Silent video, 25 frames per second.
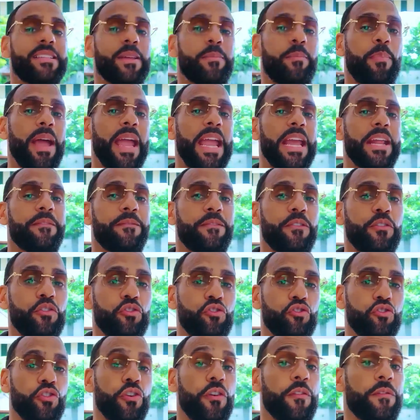the painful
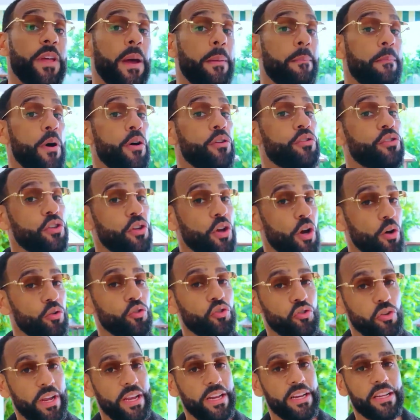truth that most gold
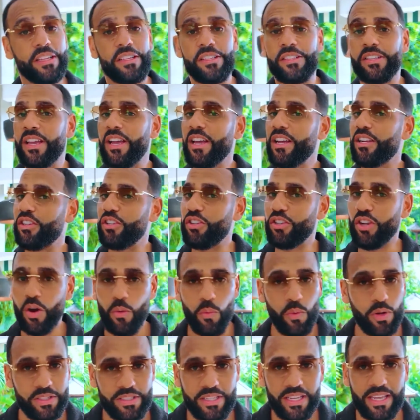traders
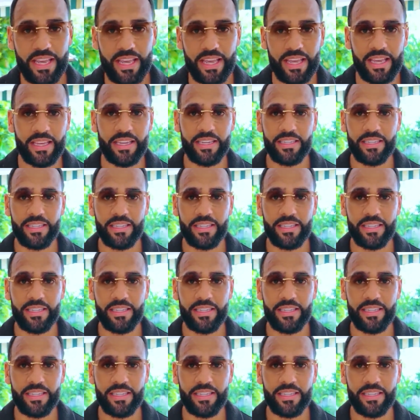don't want to hear.